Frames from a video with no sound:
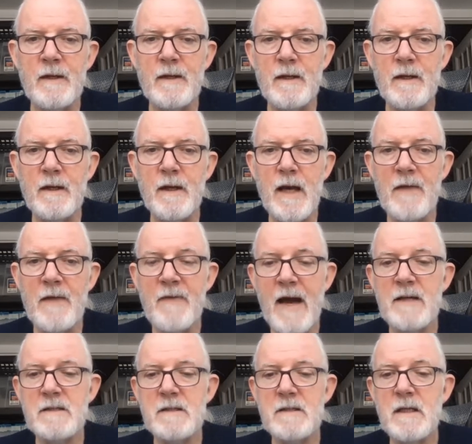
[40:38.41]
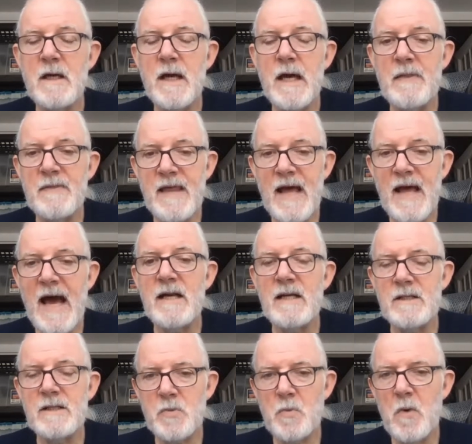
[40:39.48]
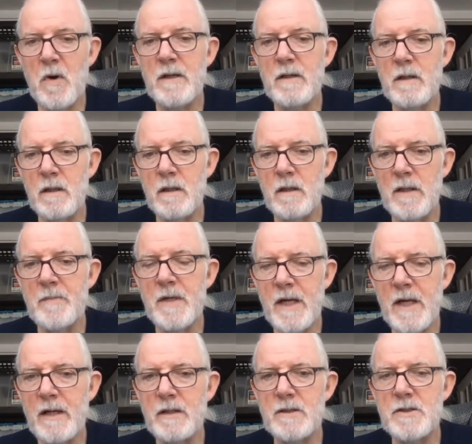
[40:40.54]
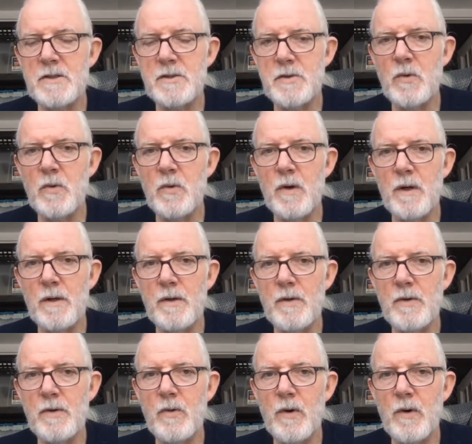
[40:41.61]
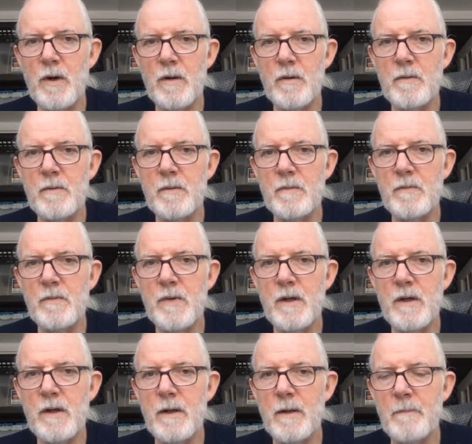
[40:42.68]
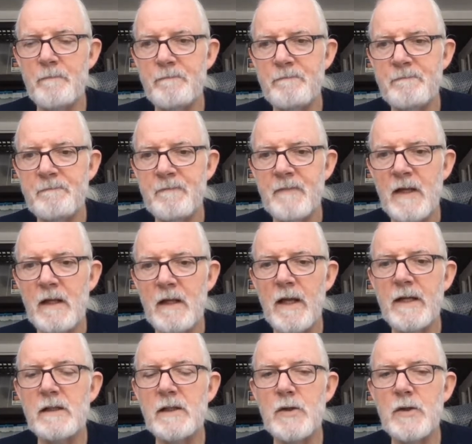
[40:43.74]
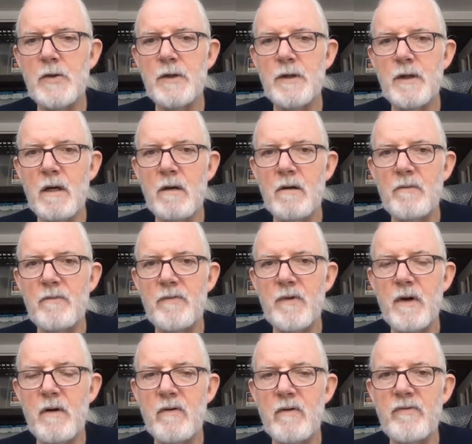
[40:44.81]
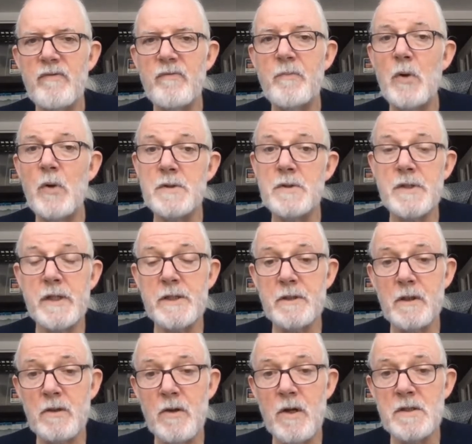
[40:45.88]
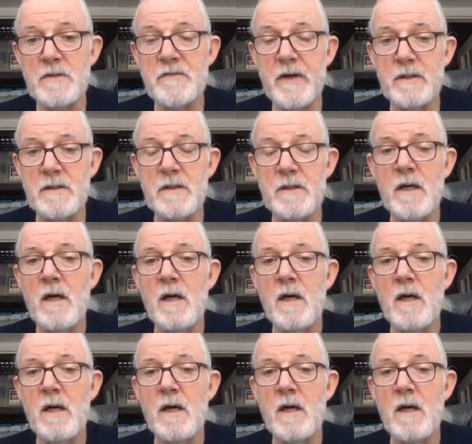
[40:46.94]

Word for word: uh, and that and that is what eliminates your your um, likelihood of, of polarization crossfades